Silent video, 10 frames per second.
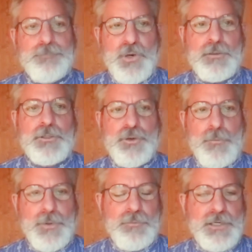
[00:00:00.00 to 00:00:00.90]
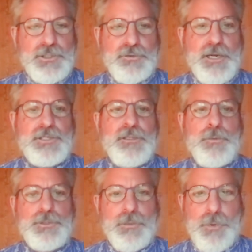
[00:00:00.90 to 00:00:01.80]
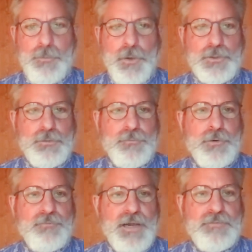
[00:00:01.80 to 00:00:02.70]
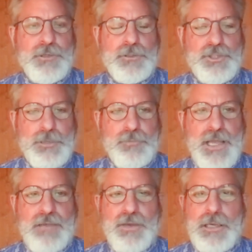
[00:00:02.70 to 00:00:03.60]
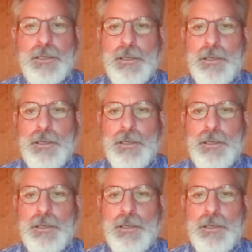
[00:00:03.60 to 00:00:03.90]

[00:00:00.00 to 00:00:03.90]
During the Trump administration, there was a proposal for a 500-ship Navy